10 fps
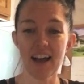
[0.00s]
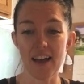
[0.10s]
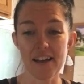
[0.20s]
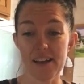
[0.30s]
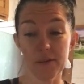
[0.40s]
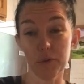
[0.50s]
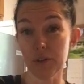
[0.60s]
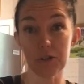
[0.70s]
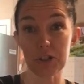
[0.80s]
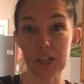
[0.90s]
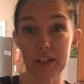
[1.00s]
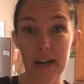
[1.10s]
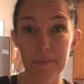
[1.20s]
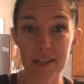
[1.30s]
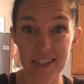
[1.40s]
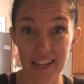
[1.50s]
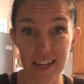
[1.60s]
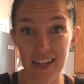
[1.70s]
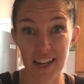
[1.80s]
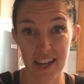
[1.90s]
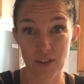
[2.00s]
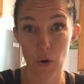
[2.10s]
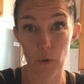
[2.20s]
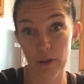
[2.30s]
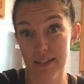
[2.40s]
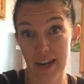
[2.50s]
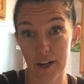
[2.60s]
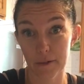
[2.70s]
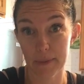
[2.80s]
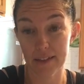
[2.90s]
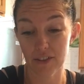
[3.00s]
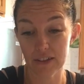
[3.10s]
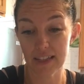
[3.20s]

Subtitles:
I will usually grab this and eat it as a whole entire meal.